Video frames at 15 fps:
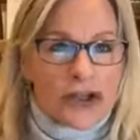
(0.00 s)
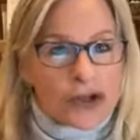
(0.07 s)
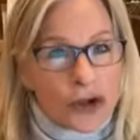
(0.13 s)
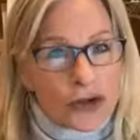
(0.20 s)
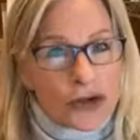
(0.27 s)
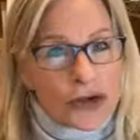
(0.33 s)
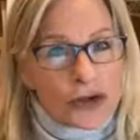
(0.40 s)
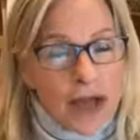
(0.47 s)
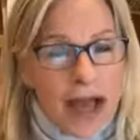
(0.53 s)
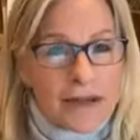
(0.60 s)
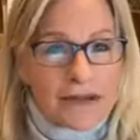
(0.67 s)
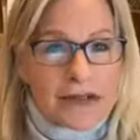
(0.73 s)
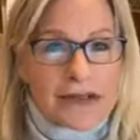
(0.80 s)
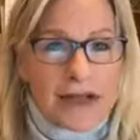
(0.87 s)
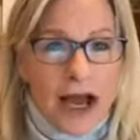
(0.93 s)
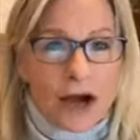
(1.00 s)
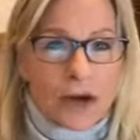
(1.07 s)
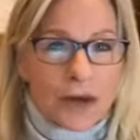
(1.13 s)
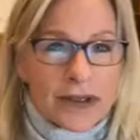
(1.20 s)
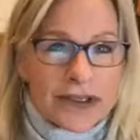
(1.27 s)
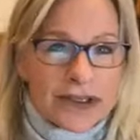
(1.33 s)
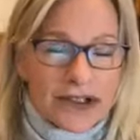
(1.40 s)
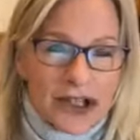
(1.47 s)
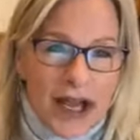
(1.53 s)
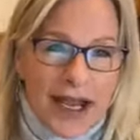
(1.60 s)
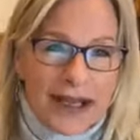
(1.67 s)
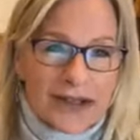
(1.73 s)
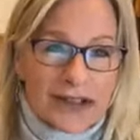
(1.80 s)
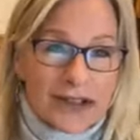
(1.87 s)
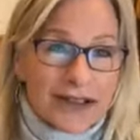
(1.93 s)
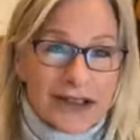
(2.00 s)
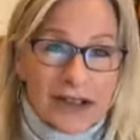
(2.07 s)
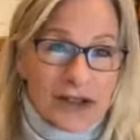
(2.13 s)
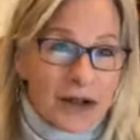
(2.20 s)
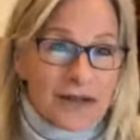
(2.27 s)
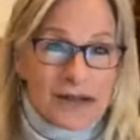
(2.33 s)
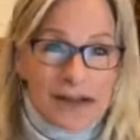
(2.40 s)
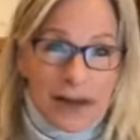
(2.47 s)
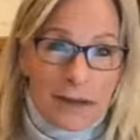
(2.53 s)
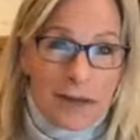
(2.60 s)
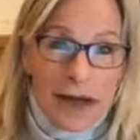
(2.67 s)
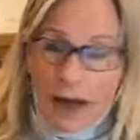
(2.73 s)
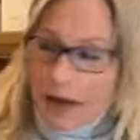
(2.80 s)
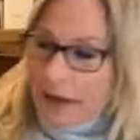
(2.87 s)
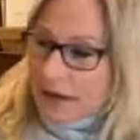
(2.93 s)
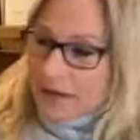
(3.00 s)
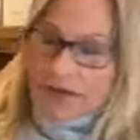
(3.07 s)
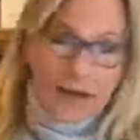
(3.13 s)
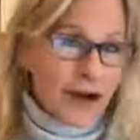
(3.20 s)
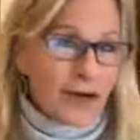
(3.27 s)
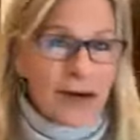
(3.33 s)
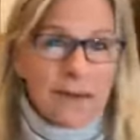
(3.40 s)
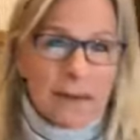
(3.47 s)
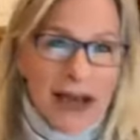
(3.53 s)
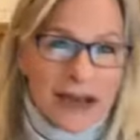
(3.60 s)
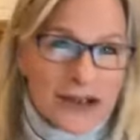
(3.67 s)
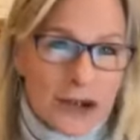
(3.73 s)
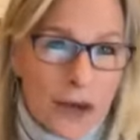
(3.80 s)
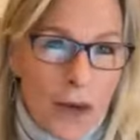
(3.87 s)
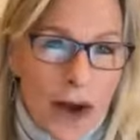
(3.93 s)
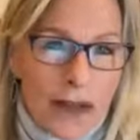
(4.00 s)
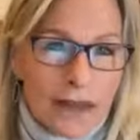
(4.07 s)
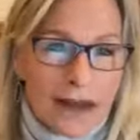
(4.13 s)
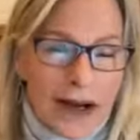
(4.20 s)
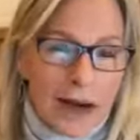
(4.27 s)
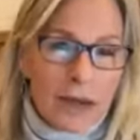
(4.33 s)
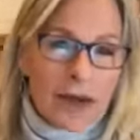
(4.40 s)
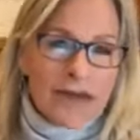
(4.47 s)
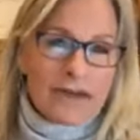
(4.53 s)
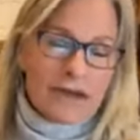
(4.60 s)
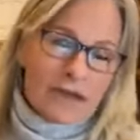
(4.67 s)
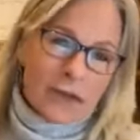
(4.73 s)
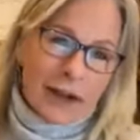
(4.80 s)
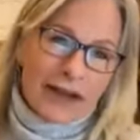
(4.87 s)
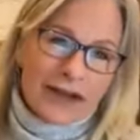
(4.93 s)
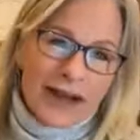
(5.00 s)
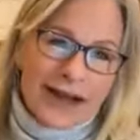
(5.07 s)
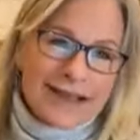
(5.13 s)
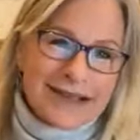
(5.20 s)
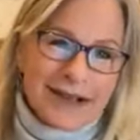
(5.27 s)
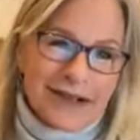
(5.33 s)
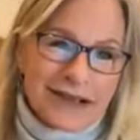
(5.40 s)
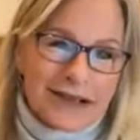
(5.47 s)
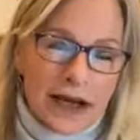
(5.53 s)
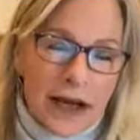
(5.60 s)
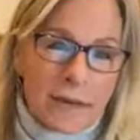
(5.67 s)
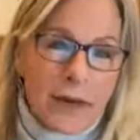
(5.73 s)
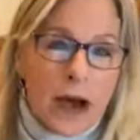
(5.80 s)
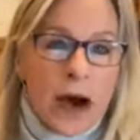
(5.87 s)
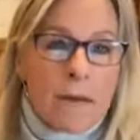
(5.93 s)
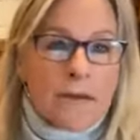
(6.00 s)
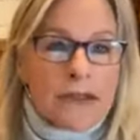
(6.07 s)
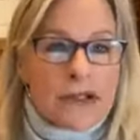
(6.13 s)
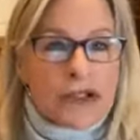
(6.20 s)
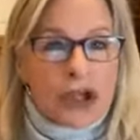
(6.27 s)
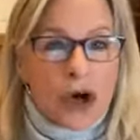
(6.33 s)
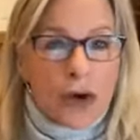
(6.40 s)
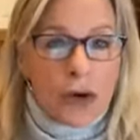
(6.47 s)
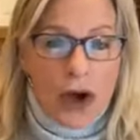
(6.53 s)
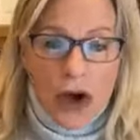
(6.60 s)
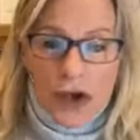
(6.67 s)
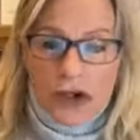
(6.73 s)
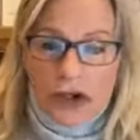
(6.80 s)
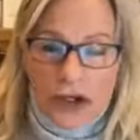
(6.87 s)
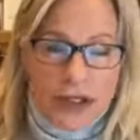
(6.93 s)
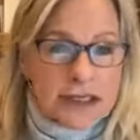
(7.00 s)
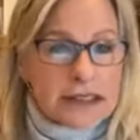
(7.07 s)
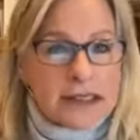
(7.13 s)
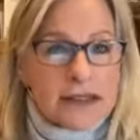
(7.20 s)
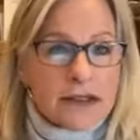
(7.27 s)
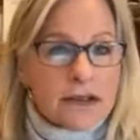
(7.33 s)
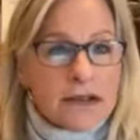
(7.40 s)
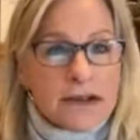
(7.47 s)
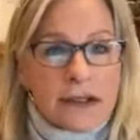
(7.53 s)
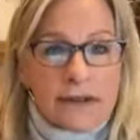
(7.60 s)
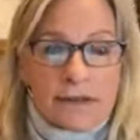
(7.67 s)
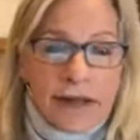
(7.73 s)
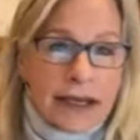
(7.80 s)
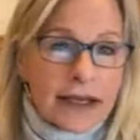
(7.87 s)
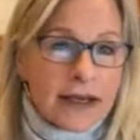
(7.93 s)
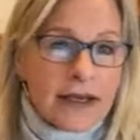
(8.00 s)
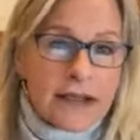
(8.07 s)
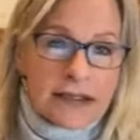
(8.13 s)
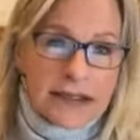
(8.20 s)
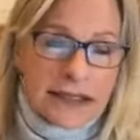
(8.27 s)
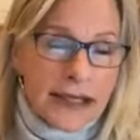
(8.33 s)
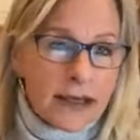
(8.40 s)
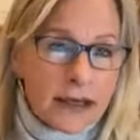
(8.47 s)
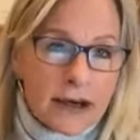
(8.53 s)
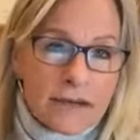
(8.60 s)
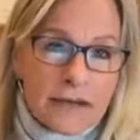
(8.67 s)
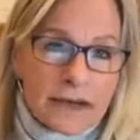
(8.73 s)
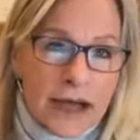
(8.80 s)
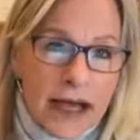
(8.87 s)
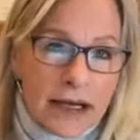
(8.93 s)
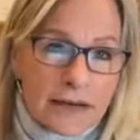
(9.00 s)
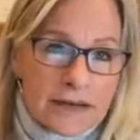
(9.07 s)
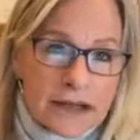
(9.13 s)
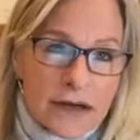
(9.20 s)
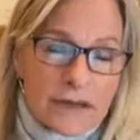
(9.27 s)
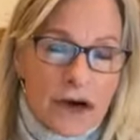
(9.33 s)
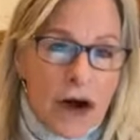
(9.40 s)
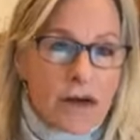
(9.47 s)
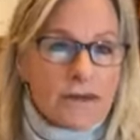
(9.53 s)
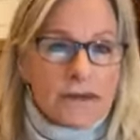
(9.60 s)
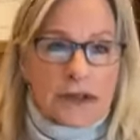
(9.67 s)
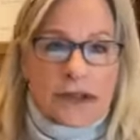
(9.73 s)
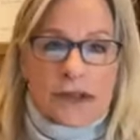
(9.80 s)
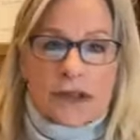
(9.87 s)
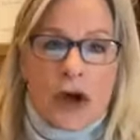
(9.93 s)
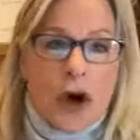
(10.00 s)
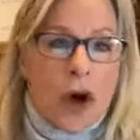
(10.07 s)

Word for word: So your life is not going to change unless you have some fairy magic wand that I wave over my clients all the time. But so you're going to still live in a state of a lack of self confidence